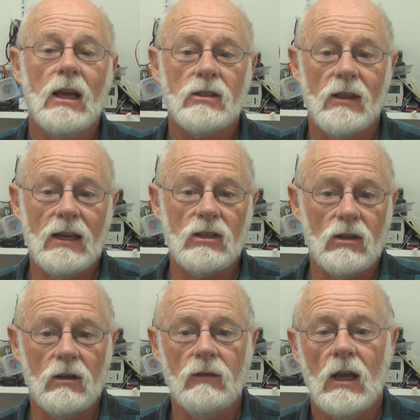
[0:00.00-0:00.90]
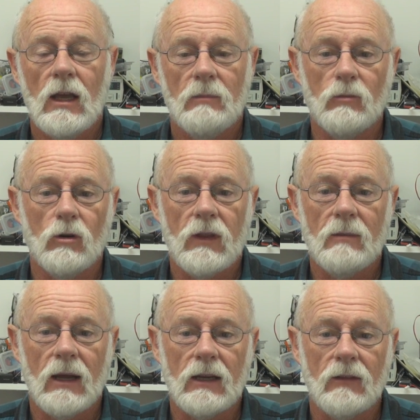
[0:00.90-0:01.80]
So they deserve a bit more for
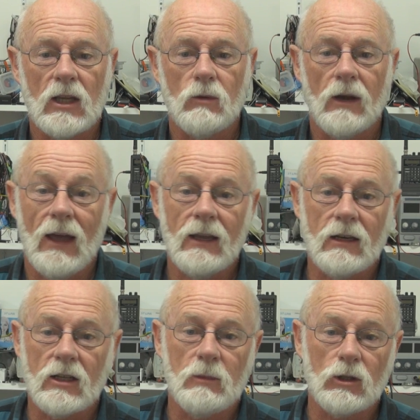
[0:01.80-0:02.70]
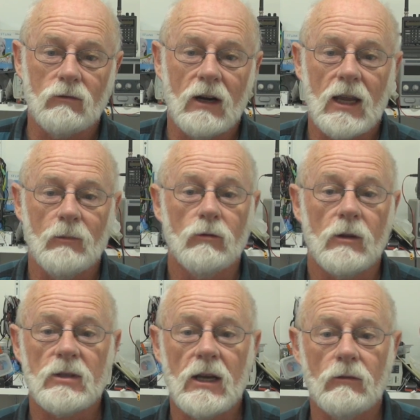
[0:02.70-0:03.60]
their money, and that's they're getting a special Runcam all
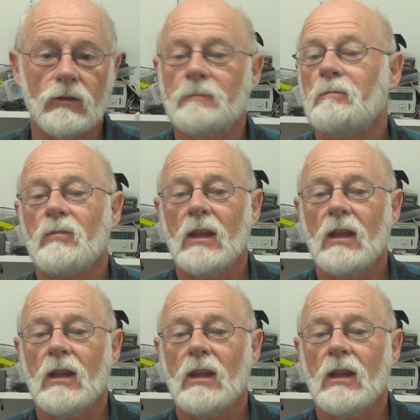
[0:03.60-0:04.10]
for themselves.